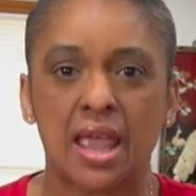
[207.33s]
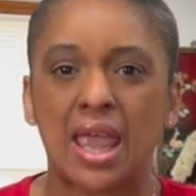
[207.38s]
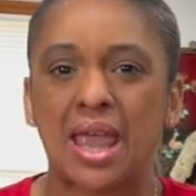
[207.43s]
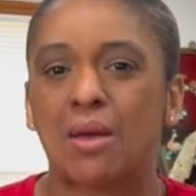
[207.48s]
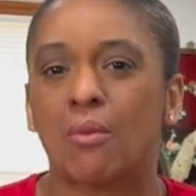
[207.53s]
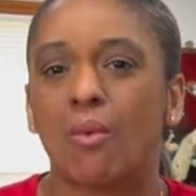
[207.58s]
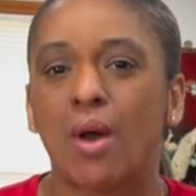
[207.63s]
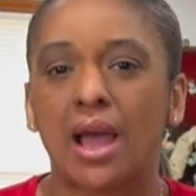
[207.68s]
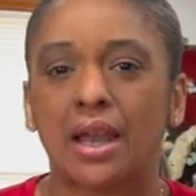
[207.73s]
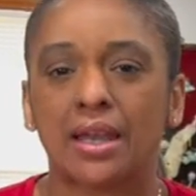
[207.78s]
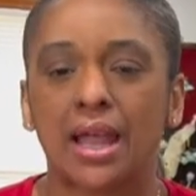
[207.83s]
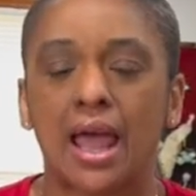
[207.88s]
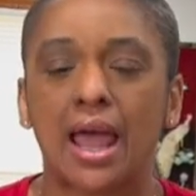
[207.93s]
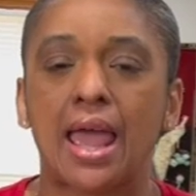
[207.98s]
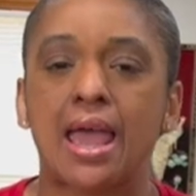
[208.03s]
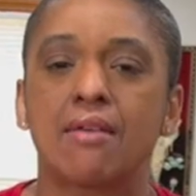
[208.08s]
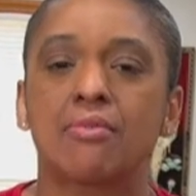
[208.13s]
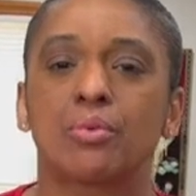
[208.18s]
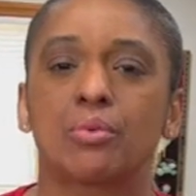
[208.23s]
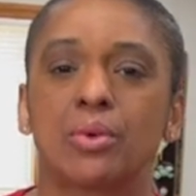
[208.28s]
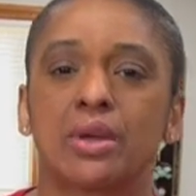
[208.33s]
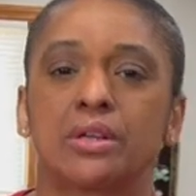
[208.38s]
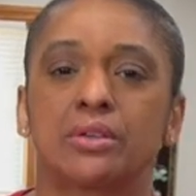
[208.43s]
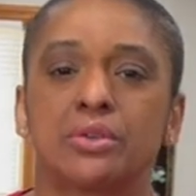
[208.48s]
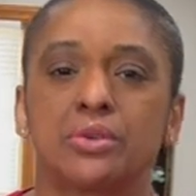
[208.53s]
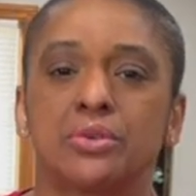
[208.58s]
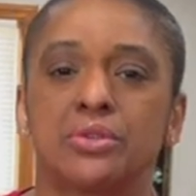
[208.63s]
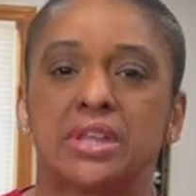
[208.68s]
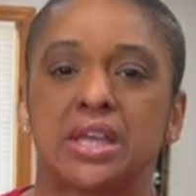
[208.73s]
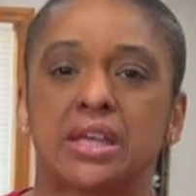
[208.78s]
And why not have a
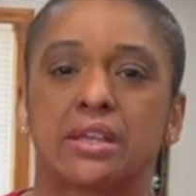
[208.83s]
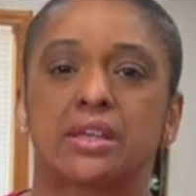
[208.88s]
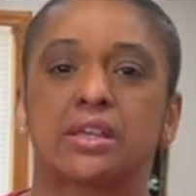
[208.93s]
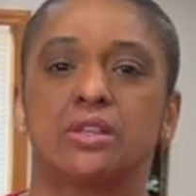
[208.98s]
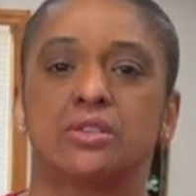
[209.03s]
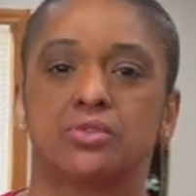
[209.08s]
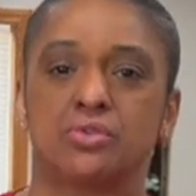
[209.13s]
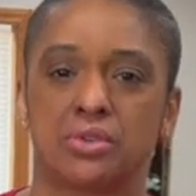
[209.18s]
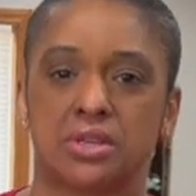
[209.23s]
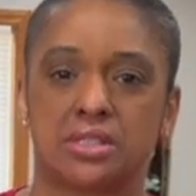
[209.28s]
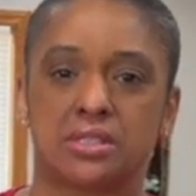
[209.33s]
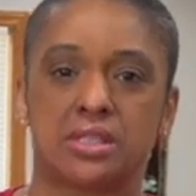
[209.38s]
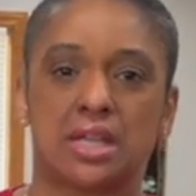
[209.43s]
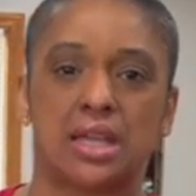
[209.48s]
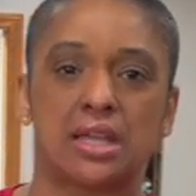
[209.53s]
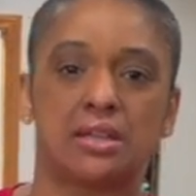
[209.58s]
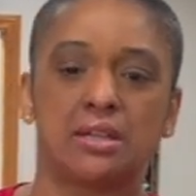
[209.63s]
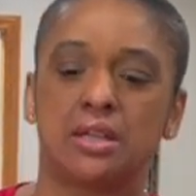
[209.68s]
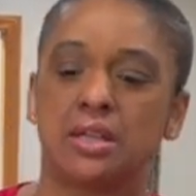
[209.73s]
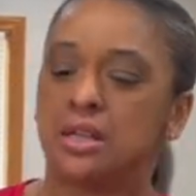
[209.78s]
reticle that can address that?